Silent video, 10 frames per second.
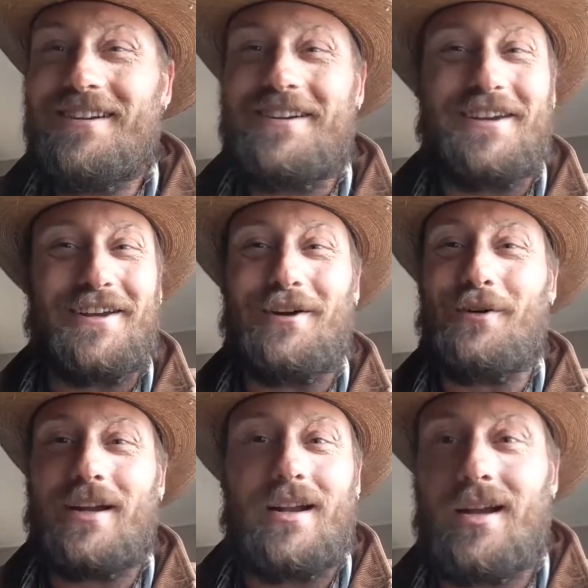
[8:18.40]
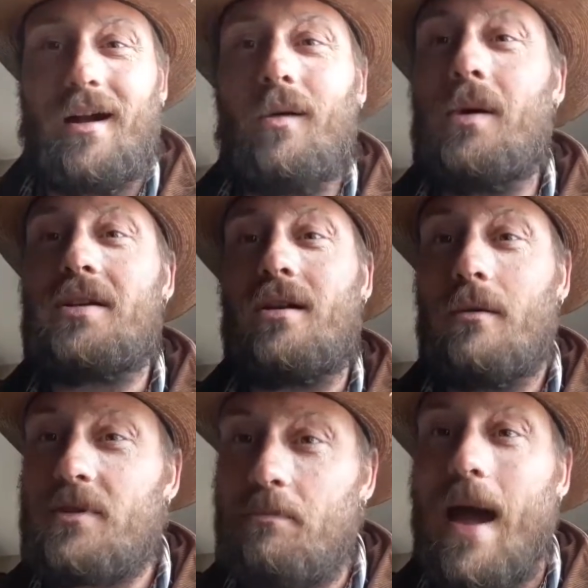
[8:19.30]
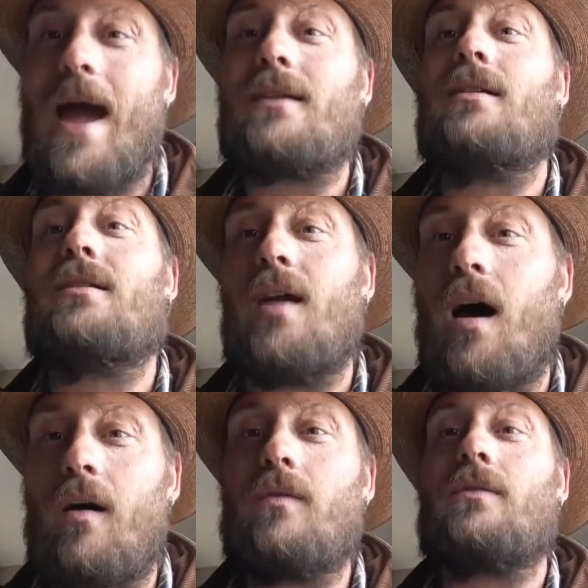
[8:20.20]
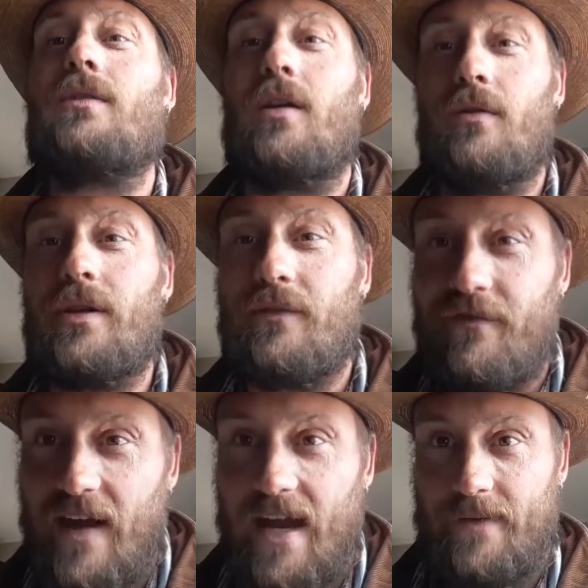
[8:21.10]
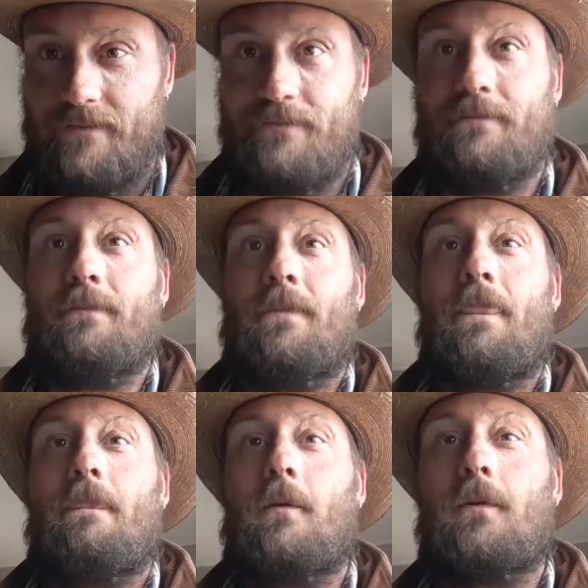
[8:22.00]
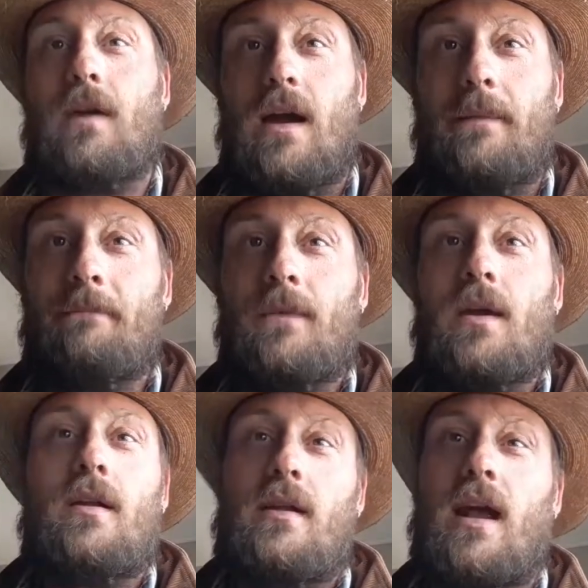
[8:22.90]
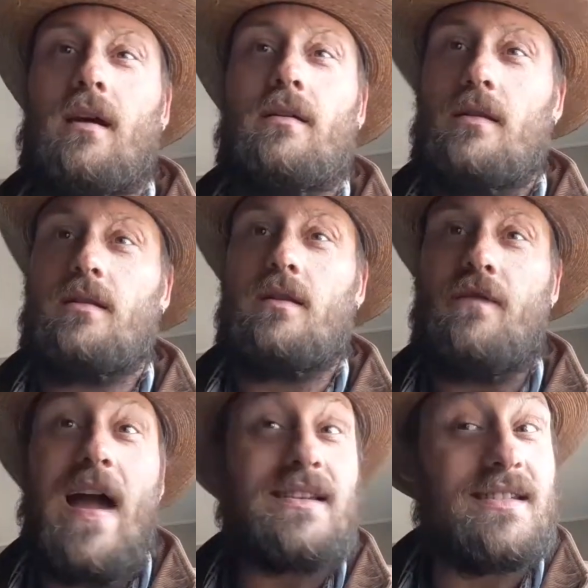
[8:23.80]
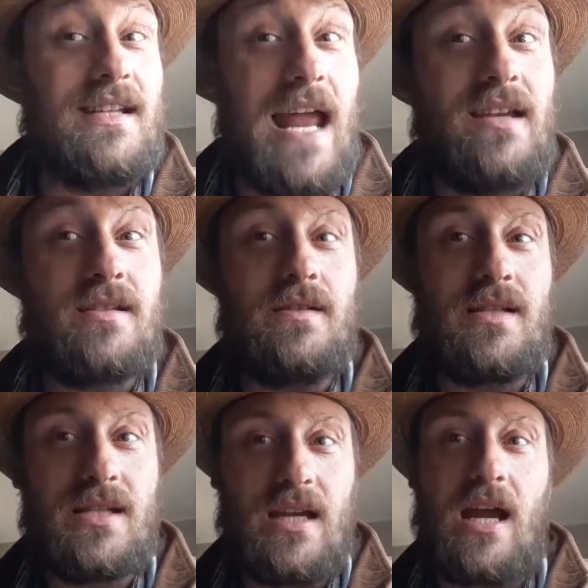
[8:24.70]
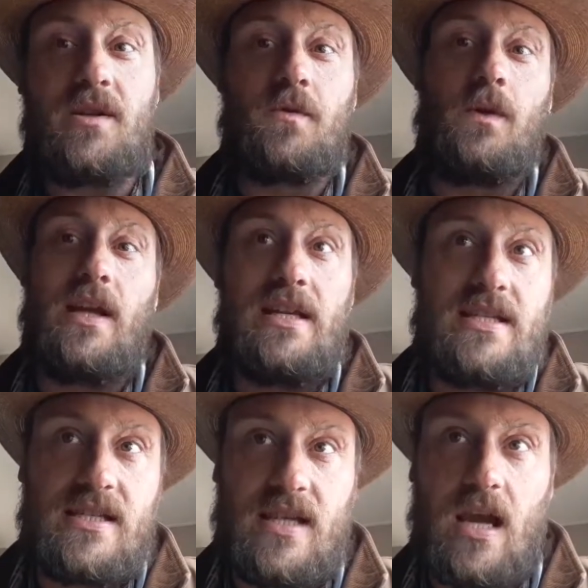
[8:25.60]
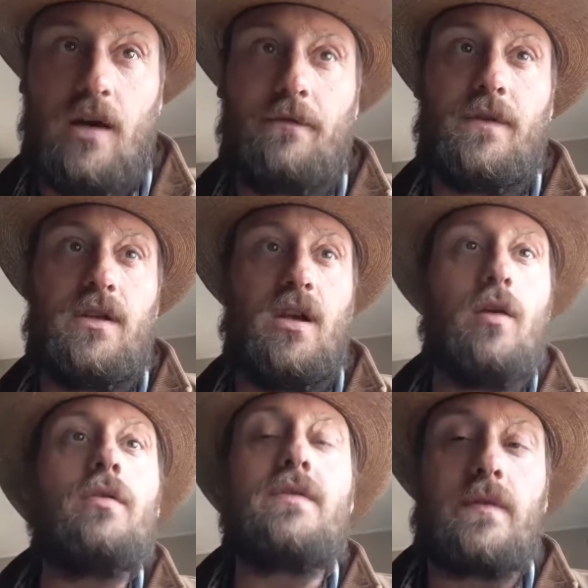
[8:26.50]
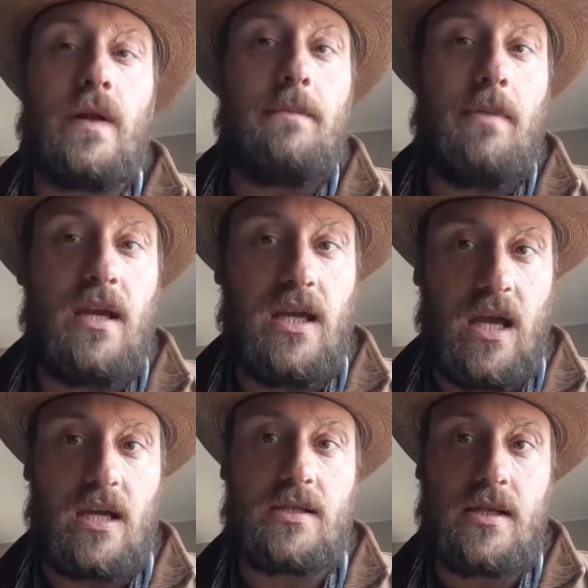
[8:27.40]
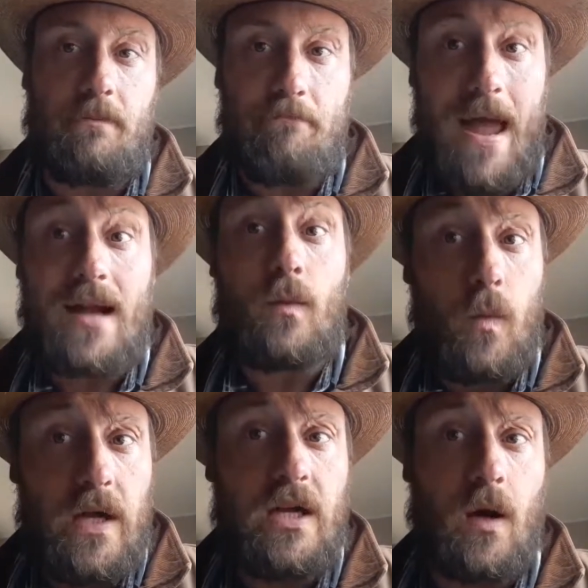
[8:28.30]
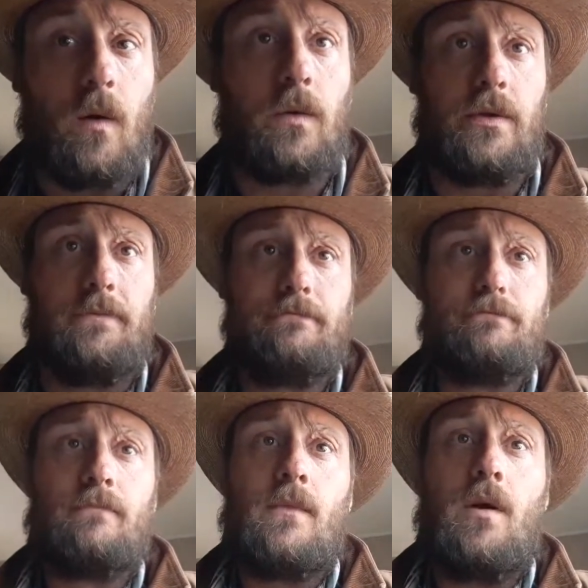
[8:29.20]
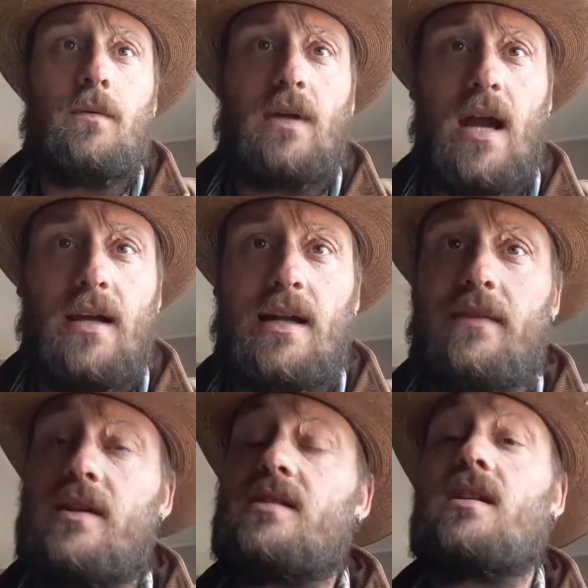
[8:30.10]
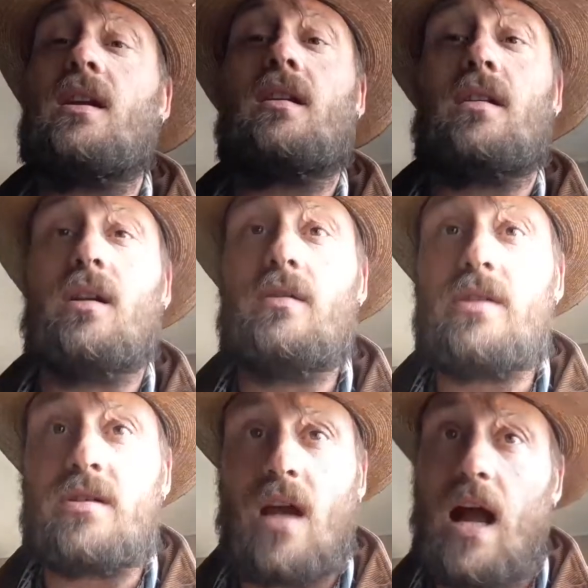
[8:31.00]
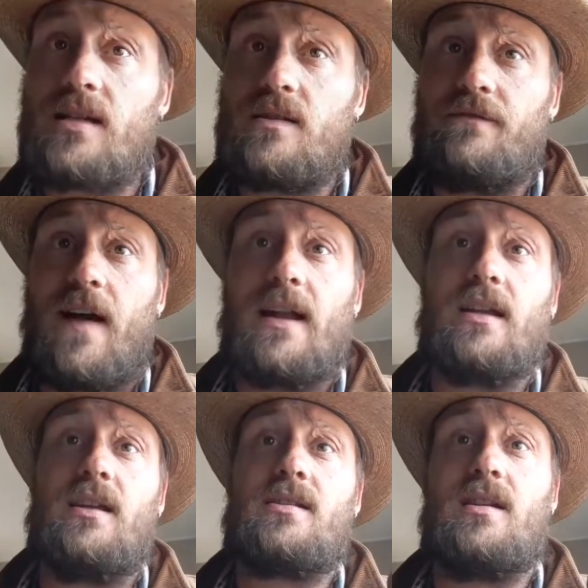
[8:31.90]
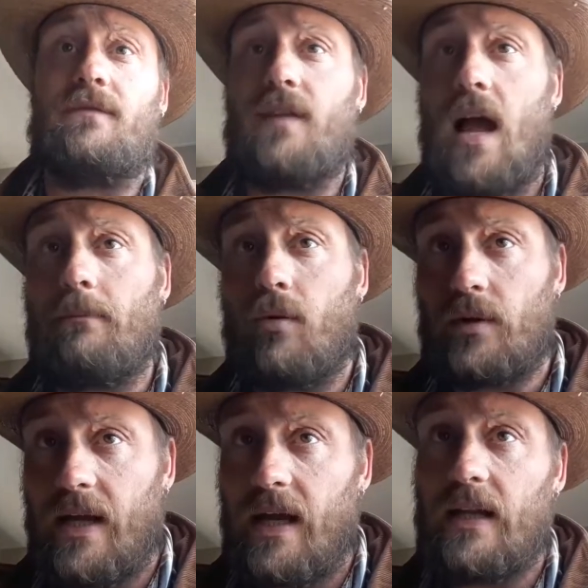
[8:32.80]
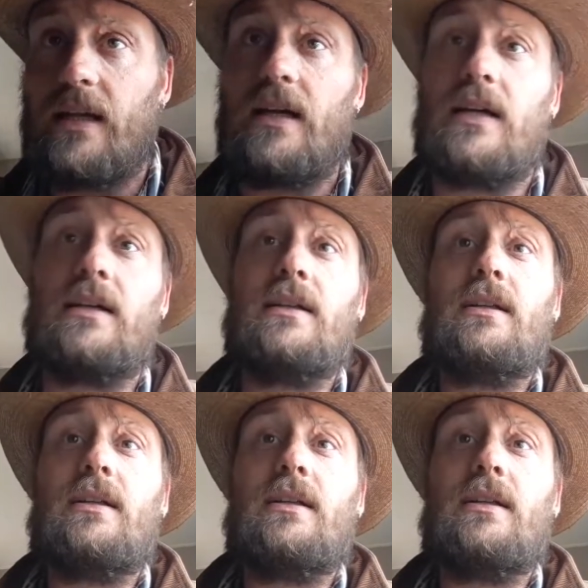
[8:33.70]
It always comes back to talk to your vet, okay? Now, the vaccination schedule itself usually begins at about a week old. Okay, now this includes your shots to fight against stuff like Portella,